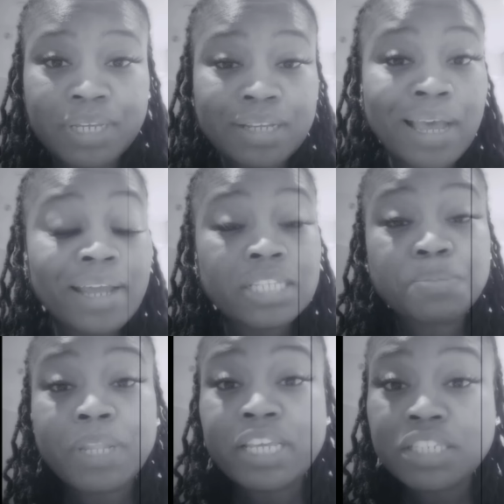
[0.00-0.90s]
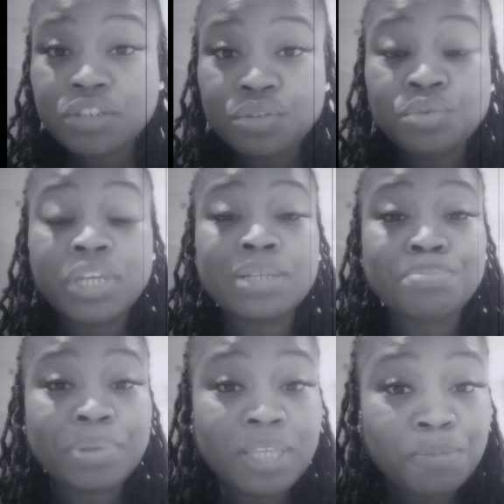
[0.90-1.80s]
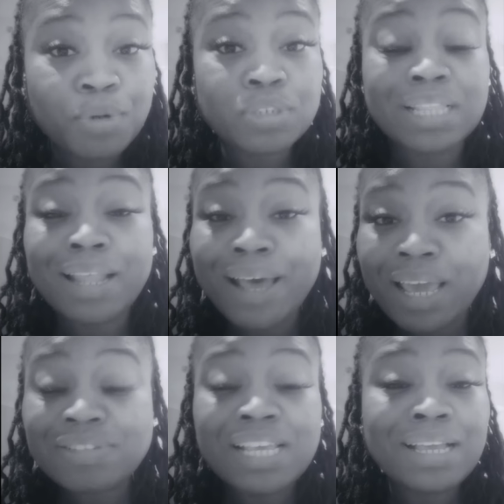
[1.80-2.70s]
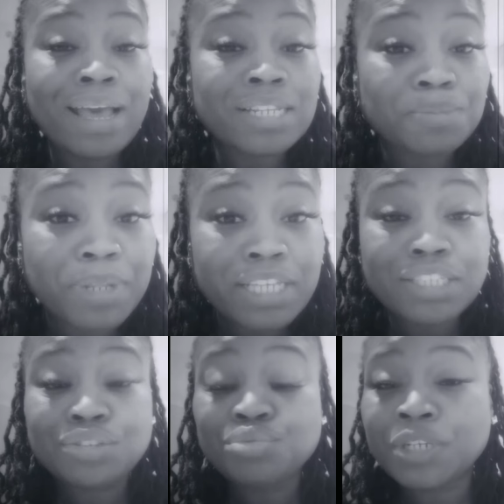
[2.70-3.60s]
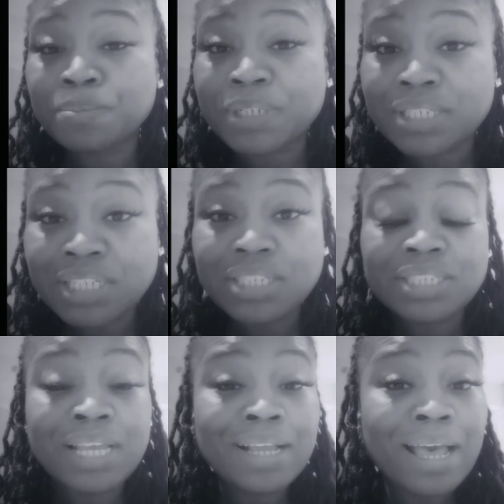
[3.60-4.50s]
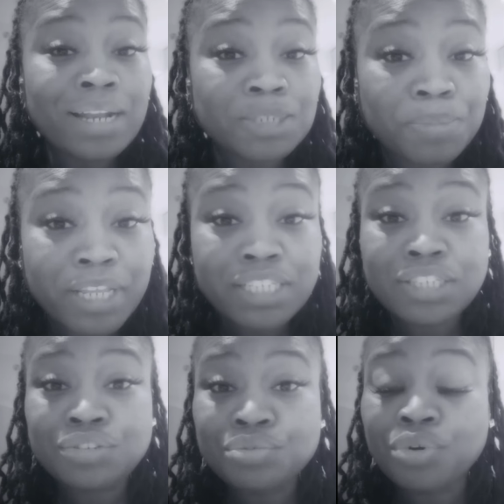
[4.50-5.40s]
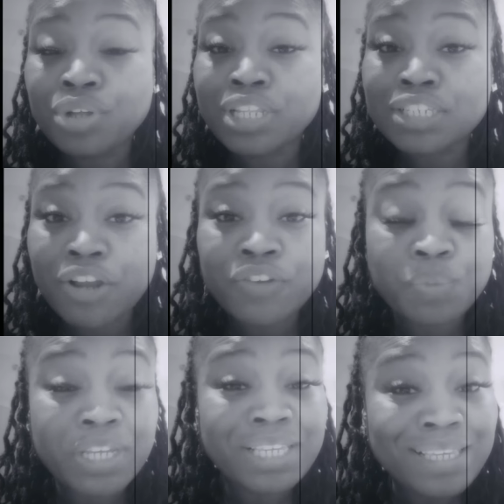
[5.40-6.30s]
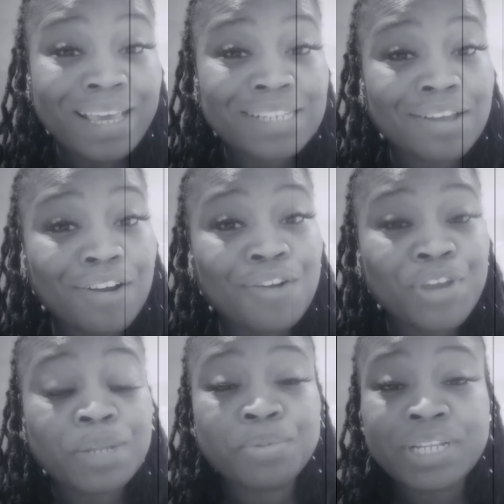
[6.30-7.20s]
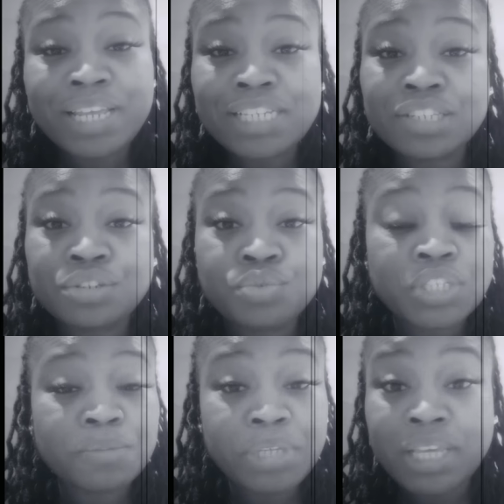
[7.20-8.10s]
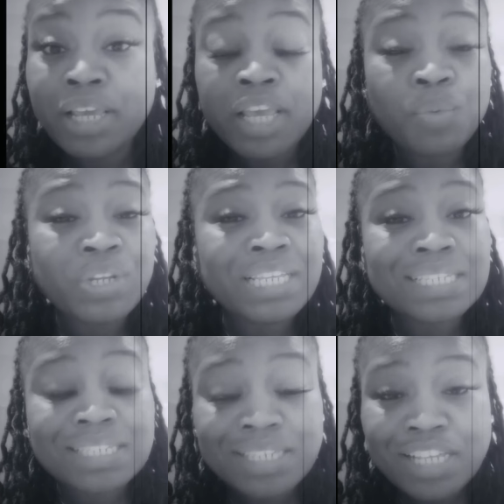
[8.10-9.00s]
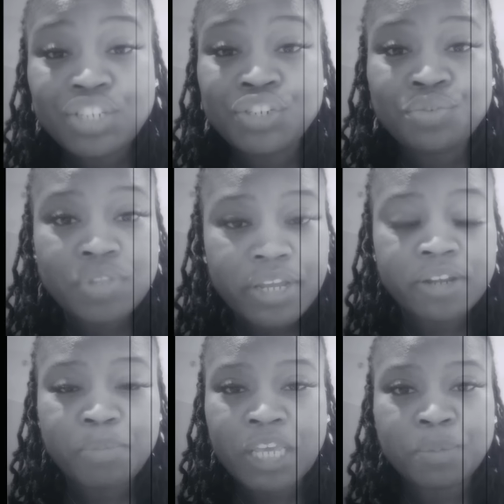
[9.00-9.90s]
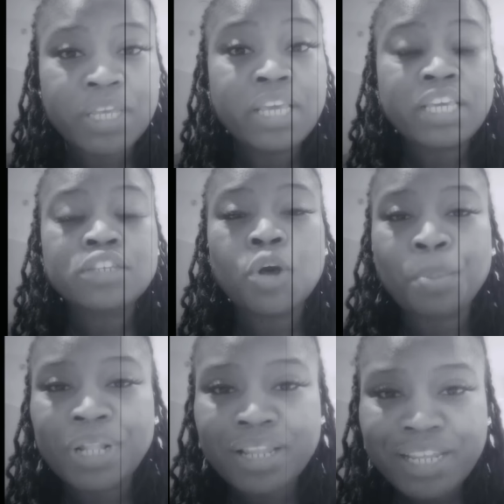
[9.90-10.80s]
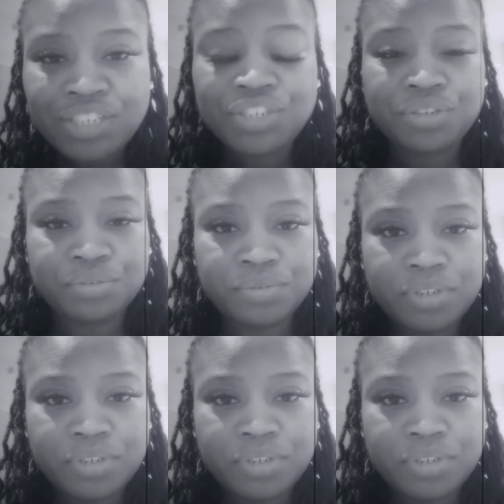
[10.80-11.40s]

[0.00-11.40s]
God is placing you in people's lives. God is placing you in positions. God is placing you on this earth where he has already predestined you to be. And when he sits you there, baby, he's going to plant you.